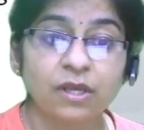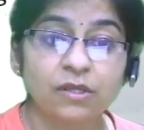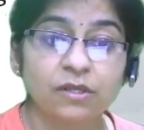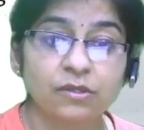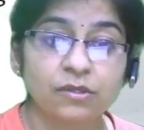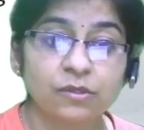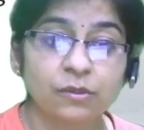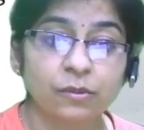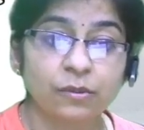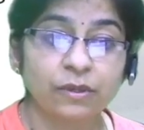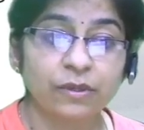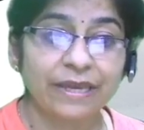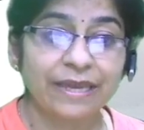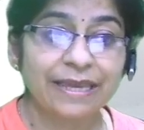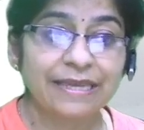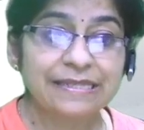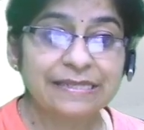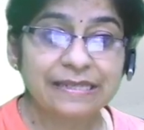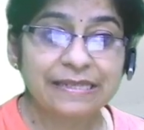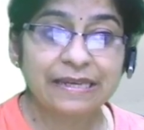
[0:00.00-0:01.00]
So
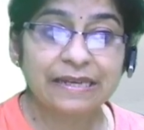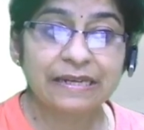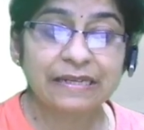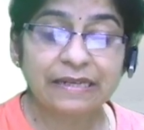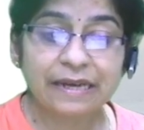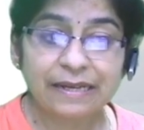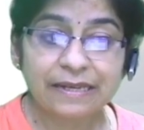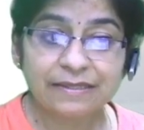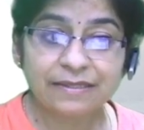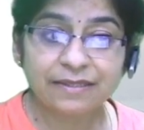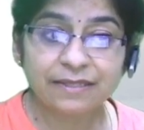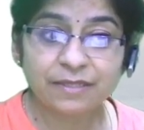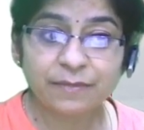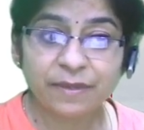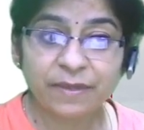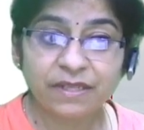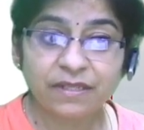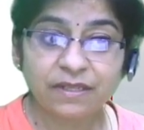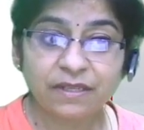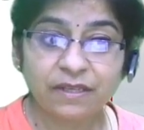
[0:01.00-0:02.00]
he snared
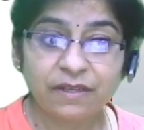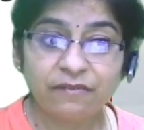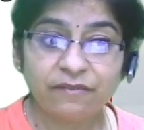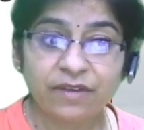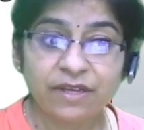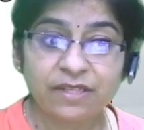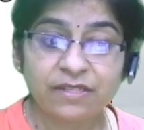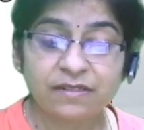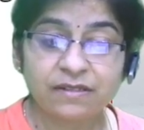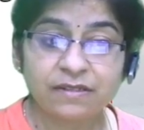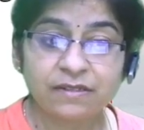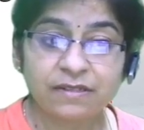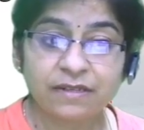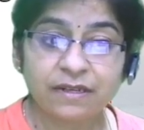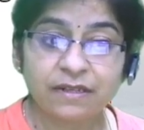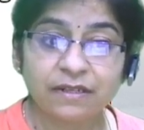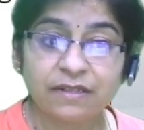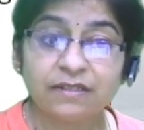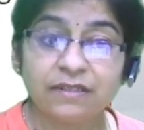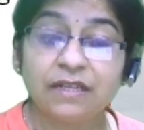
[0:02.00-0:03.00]
unsuspecting investors
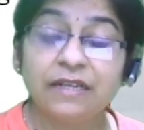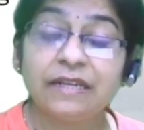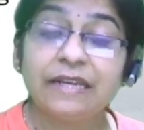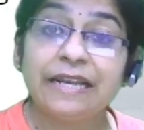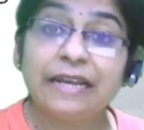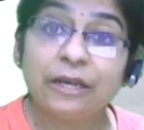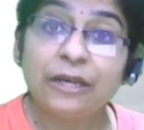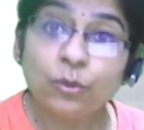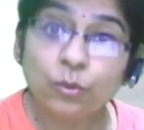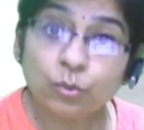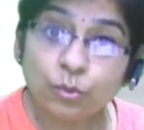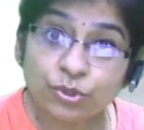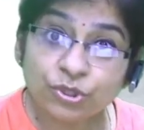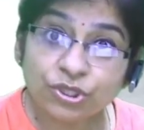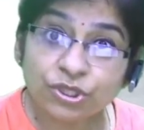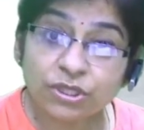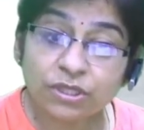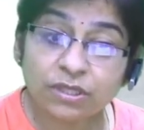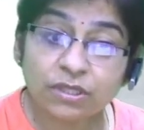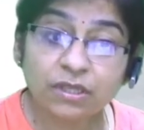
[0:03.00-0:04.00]
under the
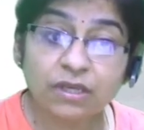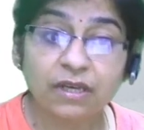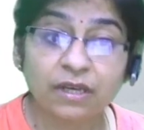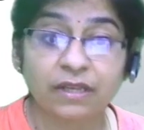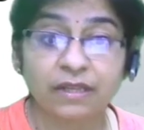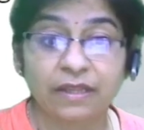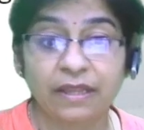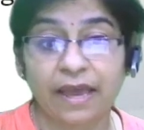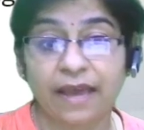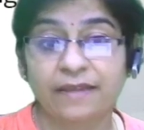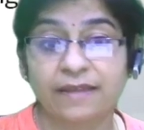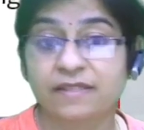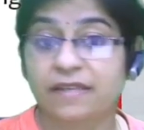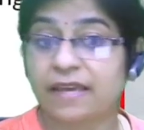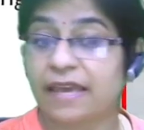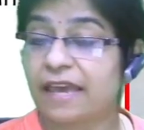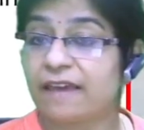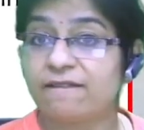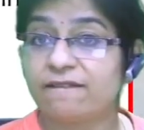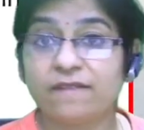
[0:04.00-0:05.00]
delusion that
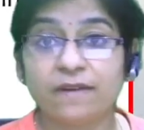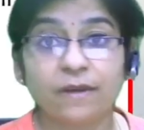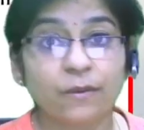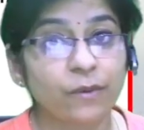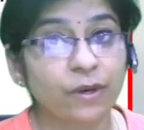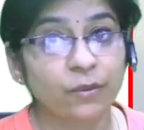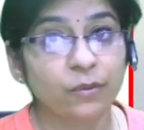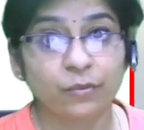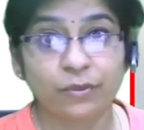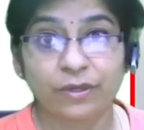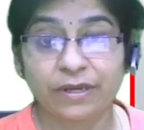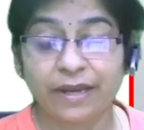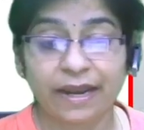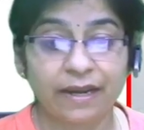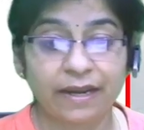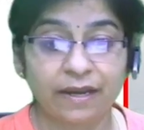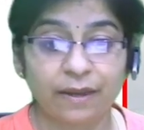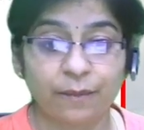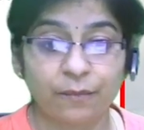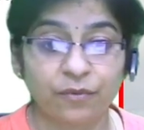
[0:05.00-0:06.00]
everyone would
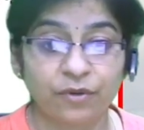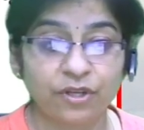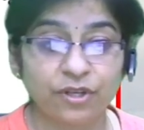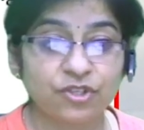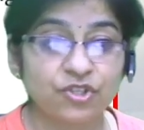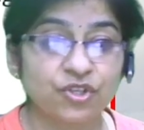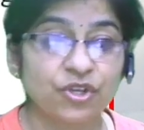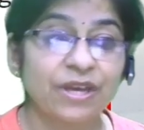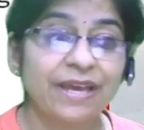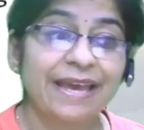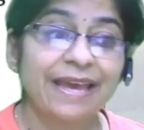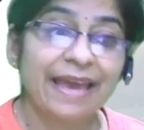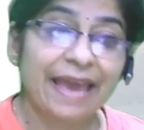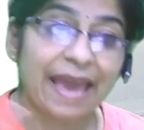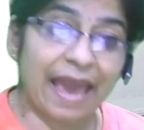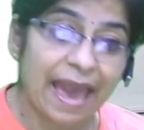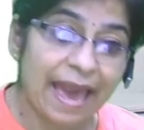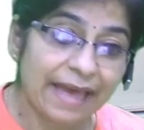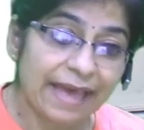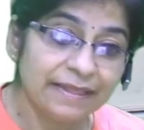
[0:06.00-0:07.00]
end up rich,
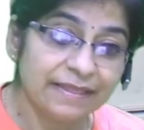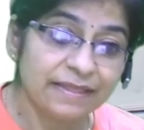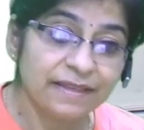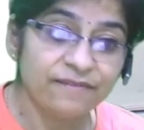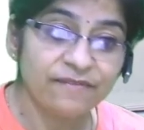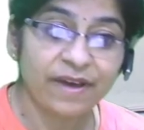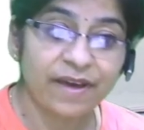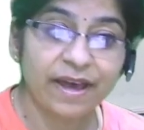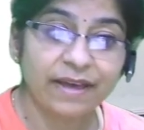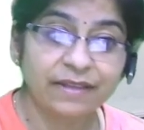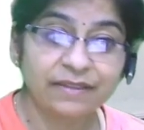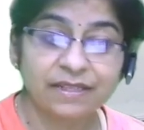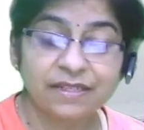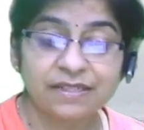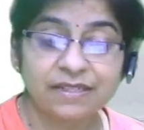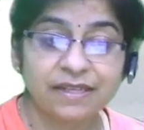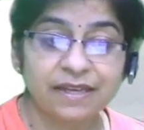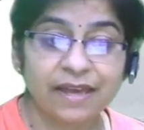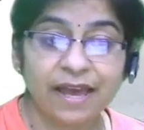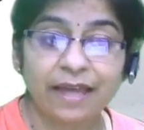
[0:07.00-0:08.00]
and the fact
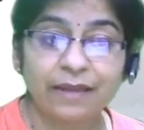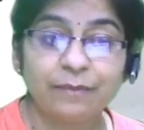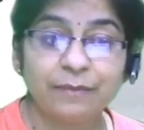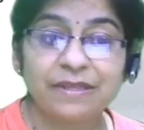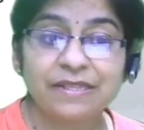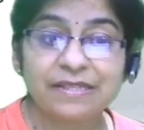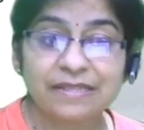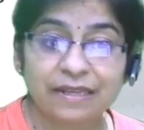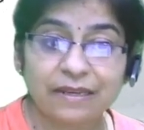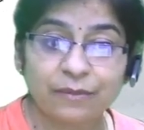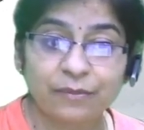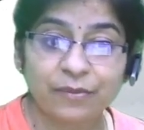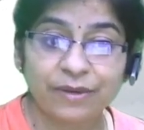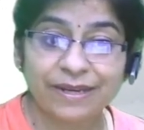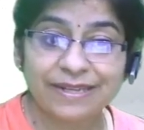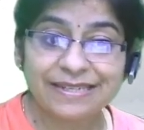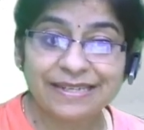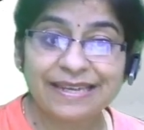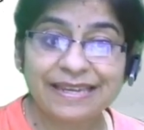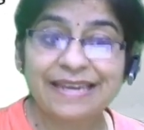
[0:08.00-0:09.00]
that he had been
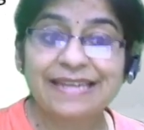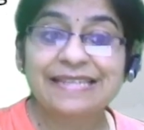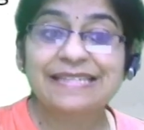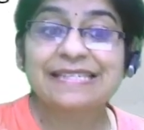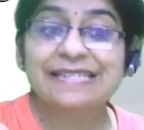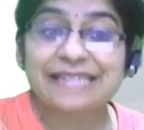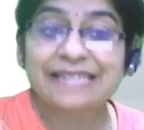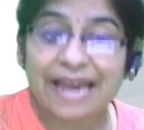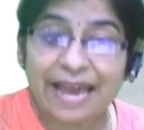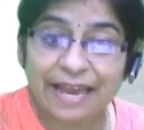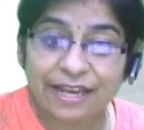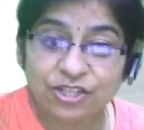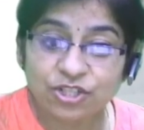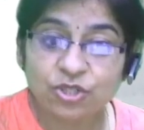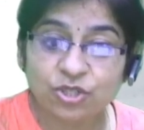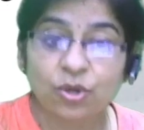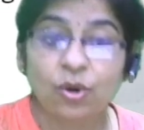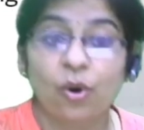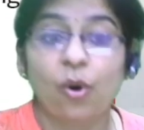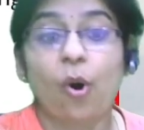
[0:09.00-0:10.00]
celebrating his
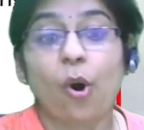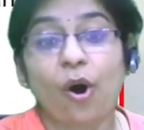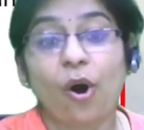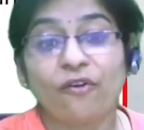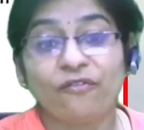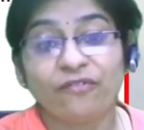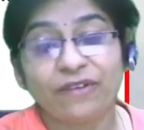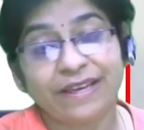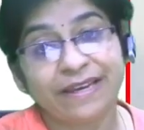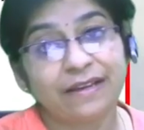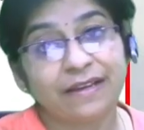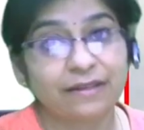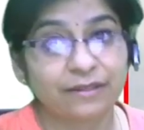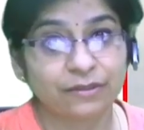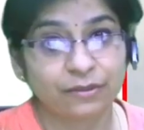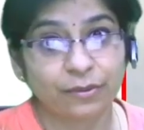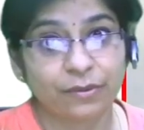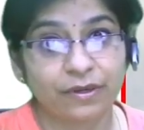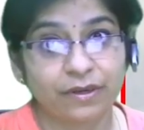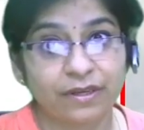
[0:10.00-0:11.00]
dash of legal
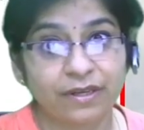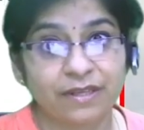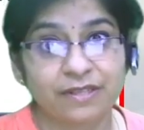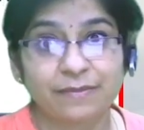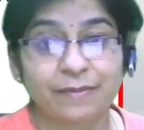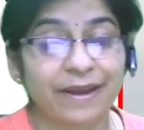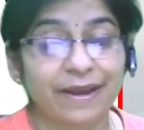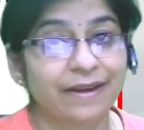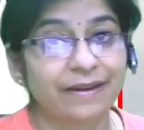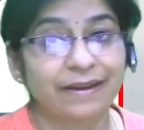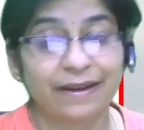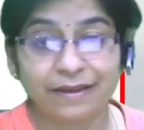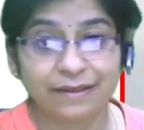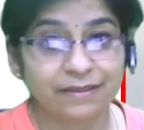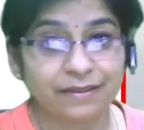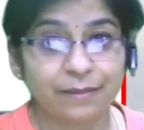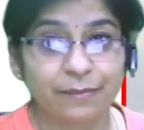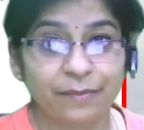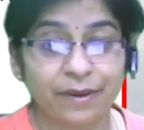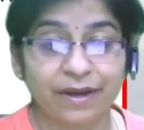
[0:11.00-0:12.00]
authorities by
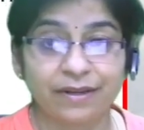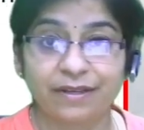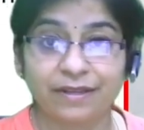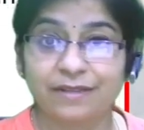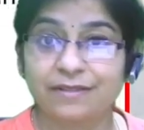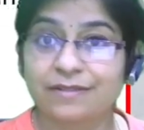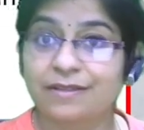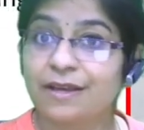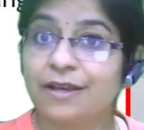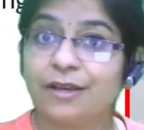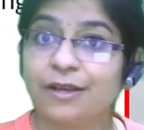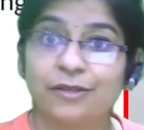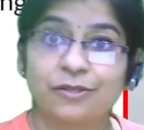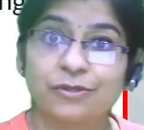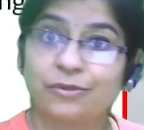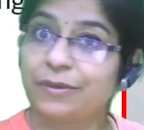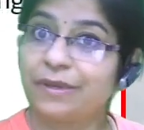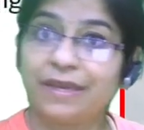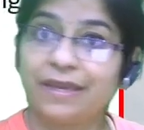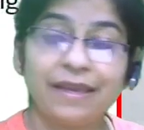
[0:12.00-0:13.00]
attending the parties.
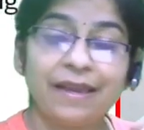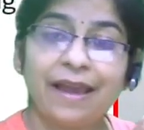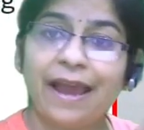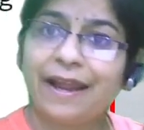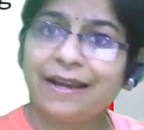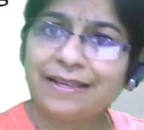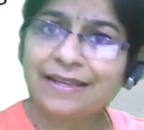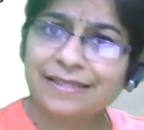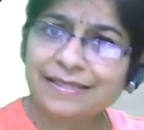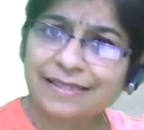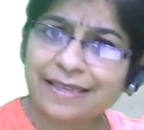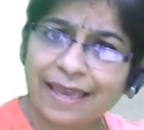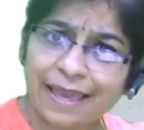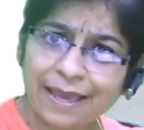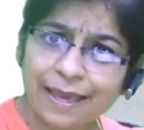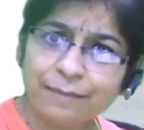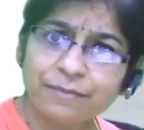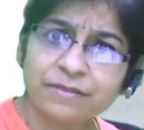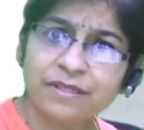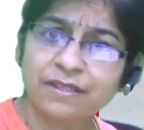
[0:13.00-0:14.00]
So he had
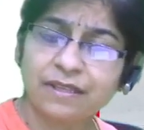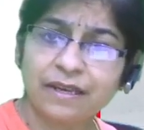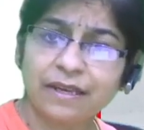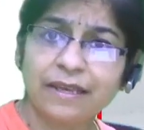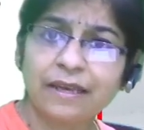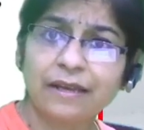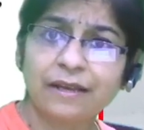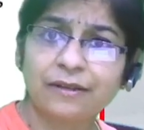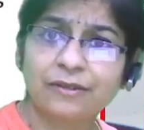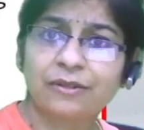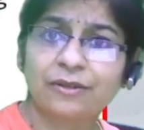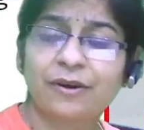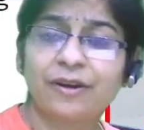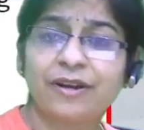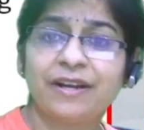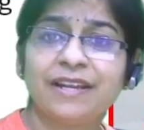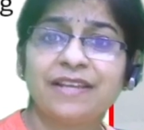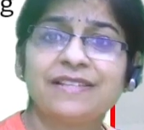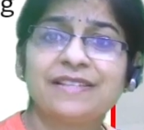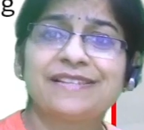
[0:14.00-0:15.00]
escaped the legal
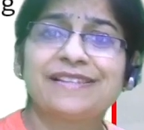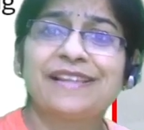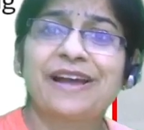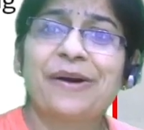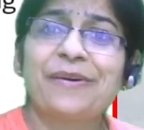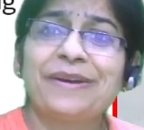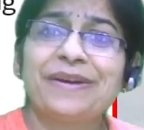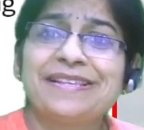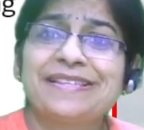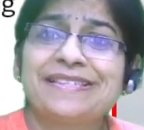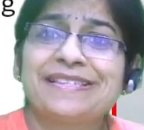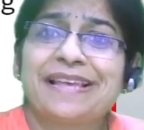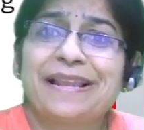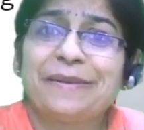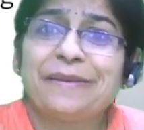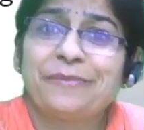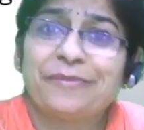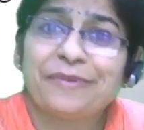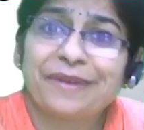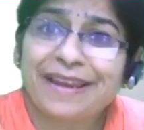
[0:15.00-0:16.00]
authorities. Now he's
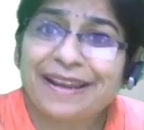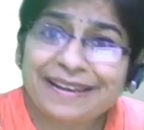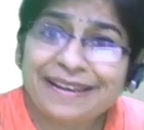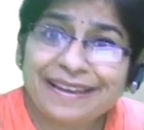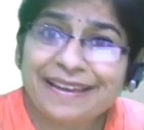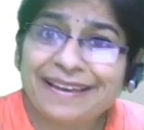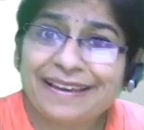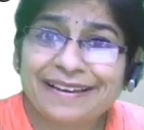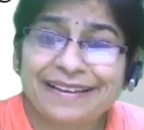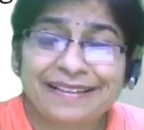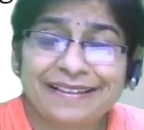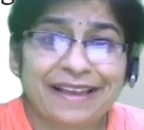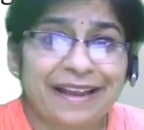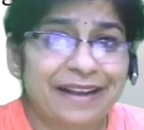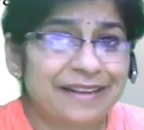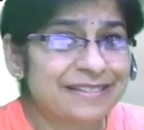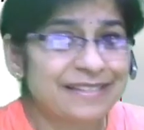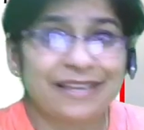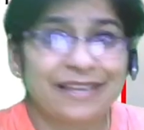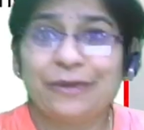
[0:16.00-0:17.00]
celebrating
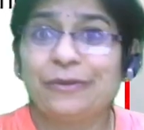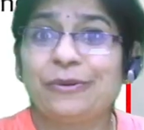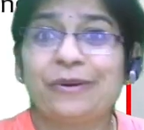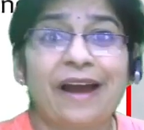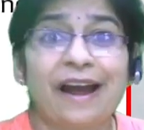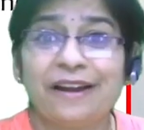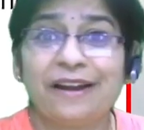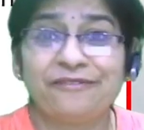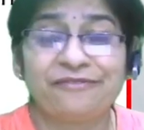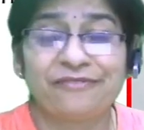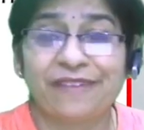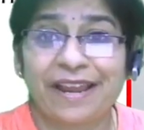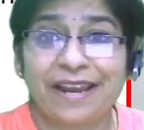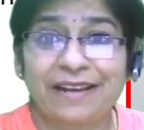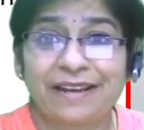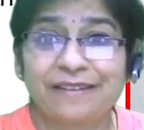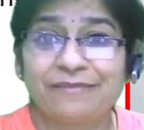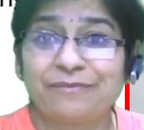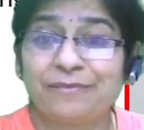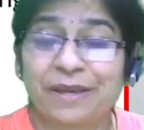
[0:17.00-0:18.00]
that, see, you can't
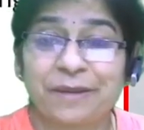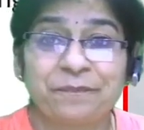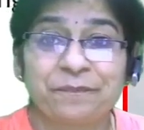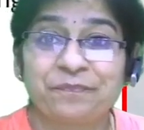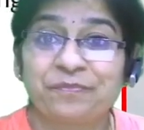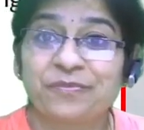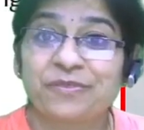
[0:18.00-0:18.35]
find me.